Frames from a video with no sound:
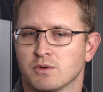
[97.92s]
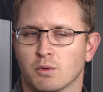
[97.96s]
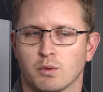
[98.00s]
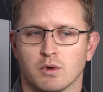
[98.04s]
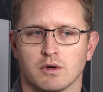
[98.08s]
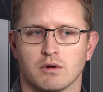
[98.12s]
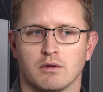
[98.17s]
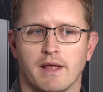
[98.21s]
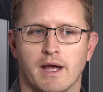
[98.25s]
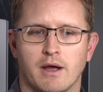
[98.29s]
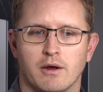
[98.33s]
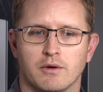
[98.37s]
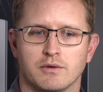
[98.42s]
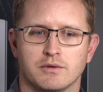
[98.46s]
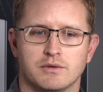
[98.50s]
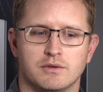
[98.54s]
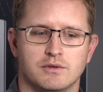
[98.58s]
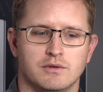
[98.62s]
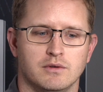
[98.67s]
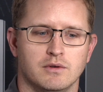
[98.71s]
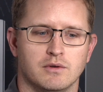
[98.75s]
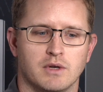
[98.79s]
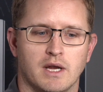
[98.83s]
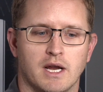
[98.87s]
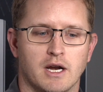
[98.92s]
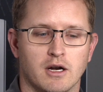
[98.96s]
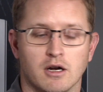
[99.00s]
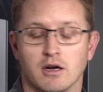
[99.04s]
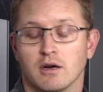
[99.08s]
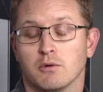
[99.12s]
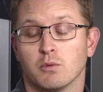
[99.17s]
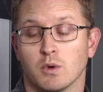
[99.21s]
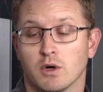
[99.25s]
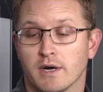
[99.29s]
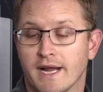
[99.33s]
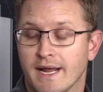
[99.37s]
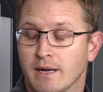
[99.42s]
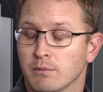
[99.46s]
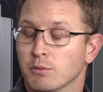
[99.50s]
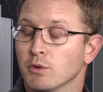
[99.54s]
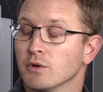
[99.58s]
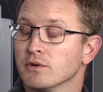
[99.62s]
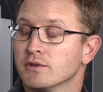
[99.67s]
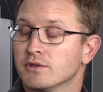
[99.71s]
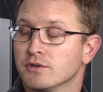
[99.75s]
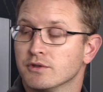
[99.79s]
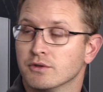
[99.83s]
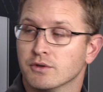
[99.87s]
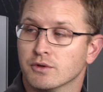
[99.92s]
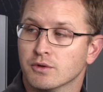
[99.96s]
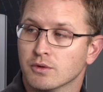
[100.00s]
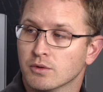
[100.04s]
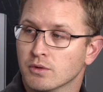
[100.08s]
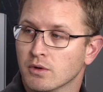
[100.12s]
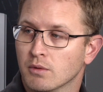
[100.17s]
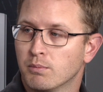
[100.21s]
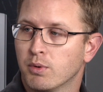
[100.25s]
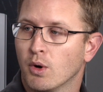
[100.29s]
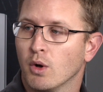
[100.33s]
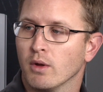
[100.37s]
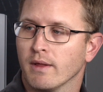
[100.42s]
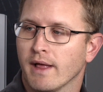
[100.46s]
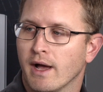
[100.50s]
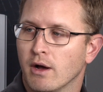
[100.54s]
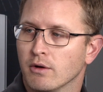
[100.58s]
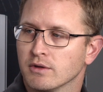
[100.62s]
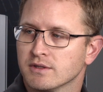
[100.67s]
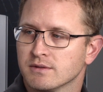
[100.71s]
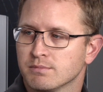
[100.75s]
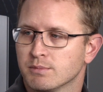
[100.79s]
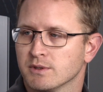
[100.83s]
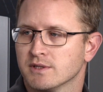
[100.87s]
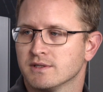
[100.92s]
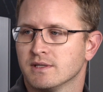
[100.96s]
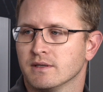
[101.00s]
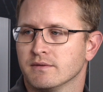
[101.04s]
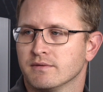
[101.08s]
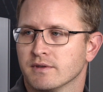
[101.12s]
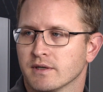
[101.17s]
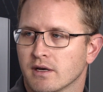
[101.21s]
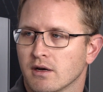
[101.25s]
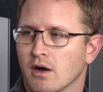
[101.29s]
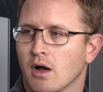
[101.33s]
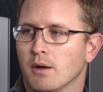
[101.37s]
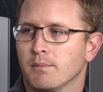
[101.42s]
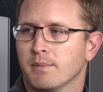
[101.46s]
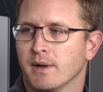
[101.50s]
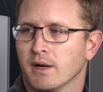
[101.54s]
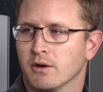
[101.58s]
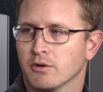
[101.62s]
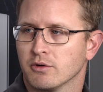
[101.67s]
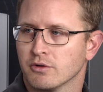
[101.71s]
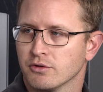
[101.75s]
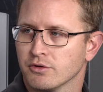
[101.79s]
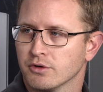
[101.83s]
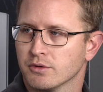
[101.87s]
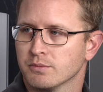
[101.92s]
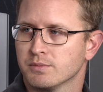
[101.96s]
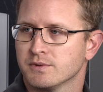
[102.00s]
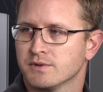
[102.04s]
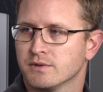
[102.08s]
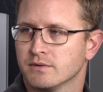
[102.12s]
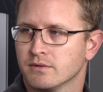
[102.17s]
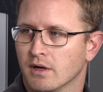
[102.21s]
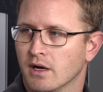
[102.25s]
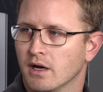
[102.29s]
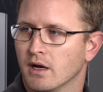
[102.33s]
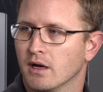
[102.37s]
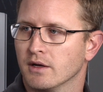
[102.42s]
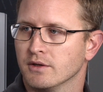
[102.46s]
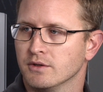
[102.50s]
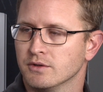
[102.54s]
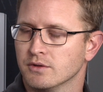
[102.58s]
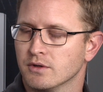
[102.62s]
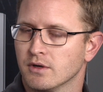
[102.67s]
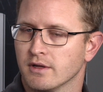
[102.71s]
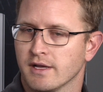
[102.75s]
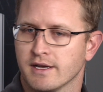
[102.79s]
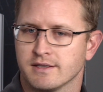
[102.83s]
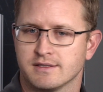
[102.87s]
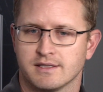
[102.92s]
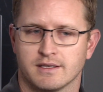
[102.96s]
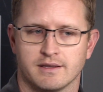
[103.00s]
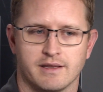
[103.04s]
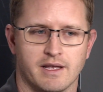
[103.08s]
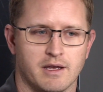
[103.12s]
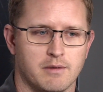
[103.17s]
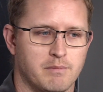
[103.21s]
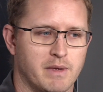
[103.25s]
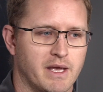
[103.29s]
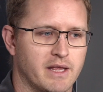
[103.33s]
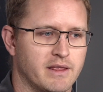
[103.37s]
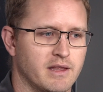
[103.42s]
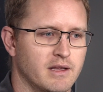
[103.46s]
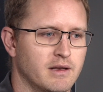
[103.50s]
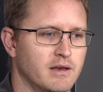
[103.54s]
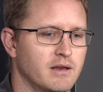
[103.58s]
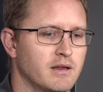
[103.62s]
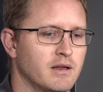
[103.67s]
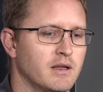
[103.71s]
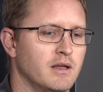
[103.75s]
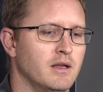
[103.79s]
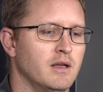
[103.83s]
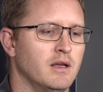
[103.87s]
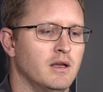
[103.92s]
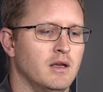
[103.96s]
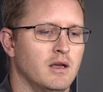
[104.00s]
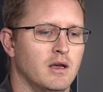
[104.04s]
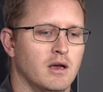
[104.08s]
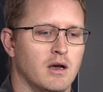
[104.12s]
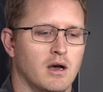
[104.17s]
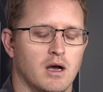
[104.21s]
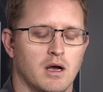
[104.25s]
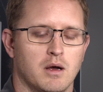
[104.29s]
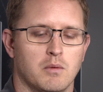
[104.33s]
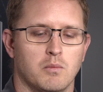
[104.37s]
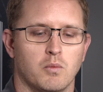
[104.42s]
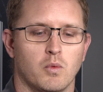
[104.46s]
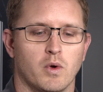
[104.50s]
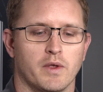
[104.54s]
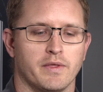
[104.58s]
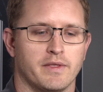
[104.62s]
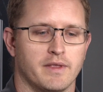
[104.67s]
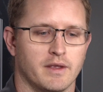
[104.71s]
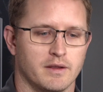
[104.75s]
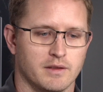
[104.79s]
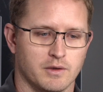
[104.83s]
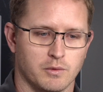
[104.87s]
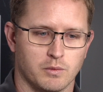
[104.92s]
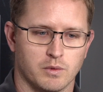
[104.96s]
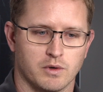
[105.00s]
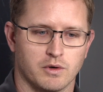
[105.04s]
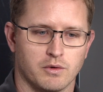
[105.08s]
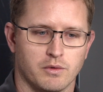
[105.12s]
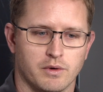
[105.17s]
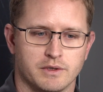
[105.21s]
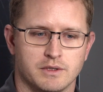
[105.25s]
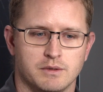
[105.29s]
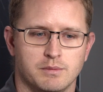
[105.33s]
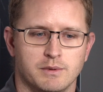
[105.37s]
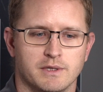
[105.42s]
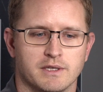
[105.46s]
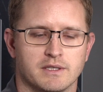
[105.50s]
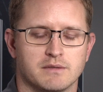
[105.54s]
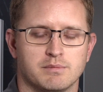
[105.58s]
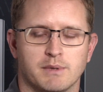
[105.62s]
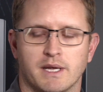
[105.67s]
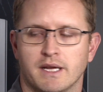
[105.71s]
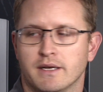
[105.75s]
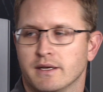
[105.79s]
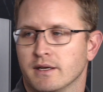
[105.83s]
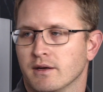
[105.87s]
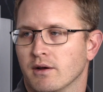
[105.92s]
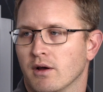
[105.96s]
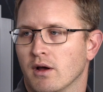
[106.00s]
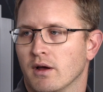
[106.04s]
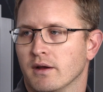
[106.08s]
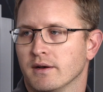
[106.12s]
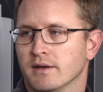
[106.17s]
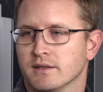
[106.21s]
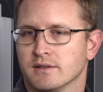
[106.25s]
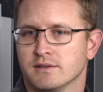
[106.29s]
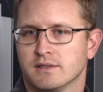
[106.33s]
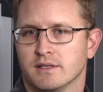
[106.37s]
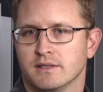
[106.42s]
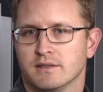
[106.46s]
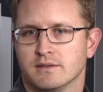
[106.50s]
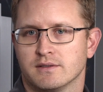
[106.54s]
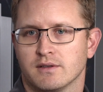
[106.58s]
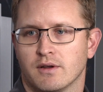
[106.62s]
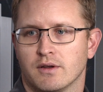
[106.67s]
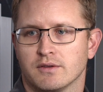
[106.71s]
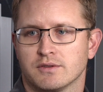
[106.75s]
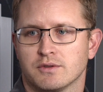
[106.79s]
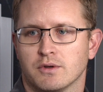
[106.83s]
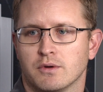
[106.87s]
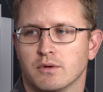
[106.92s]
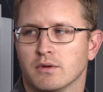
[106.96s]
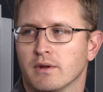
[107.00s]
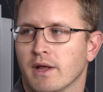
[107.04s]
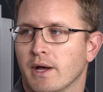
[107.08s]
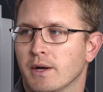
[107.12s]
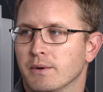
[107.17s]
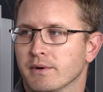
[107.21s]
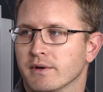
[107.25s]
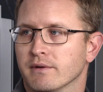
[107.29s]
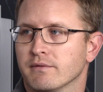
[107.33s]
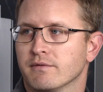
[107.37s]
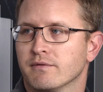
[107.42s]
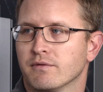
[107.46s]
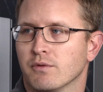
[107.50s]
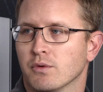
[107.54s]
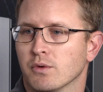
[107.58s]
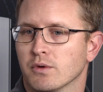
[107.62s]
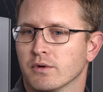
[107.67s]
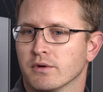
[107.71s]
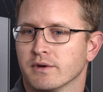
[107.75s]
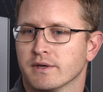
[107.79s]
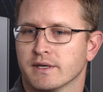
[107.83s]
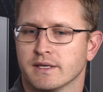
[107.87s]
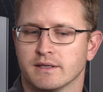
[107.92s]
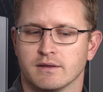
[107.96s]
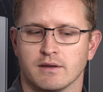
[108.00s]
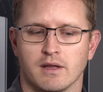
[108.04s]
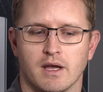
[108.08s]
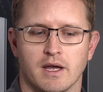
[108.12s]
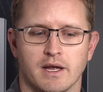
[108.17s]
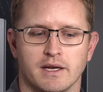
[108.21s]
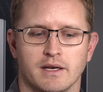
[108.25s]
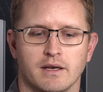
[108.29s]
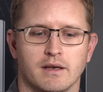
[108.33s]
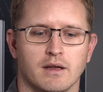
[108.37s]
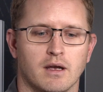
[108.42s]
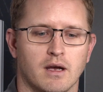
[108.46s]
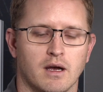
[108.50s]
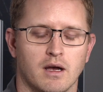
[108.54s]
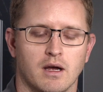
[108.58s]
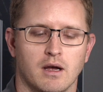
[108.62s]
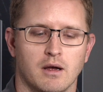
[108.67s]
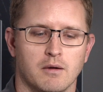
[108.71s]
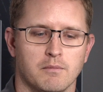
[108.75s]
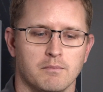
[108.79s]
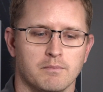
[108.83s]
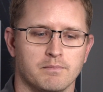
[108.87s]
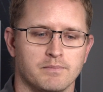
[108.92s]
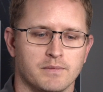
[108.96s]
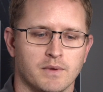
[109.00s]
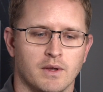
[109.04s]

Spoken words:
So we're able to pull out specific compound groups utilizing that method. One thing that we're going to be expanding on is also allowing for inline